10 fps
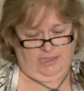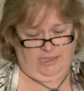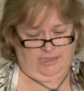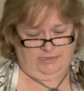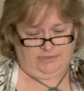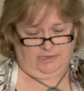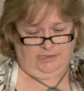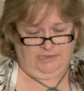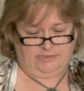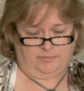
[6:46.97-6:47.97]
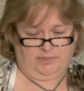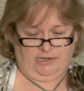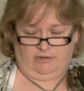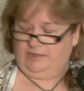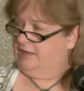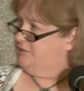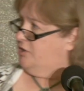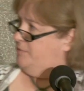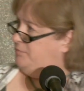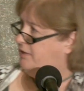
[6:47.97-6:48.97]
And he's up there in that
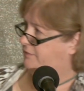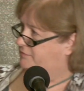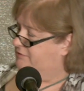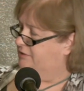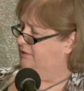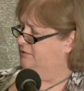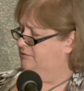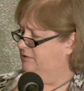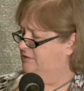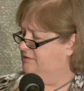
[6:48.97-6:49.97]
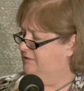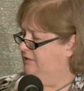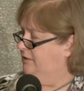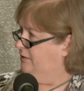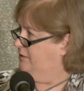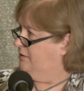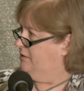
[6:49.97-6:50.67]
top left, let's see,